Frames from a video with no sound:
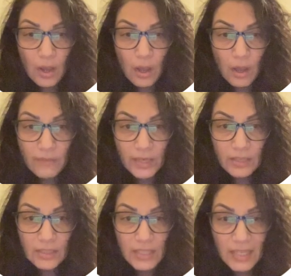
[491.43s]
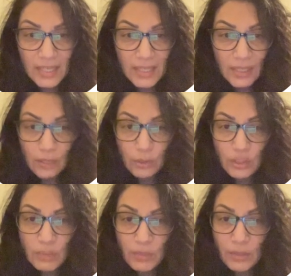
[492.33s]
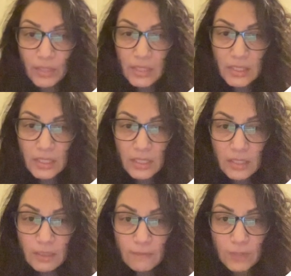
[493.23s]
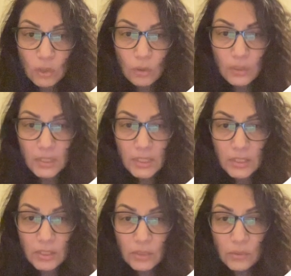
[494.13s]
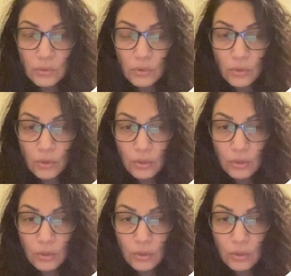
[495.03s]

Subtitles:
of 18 that are experiencing difficulties due to their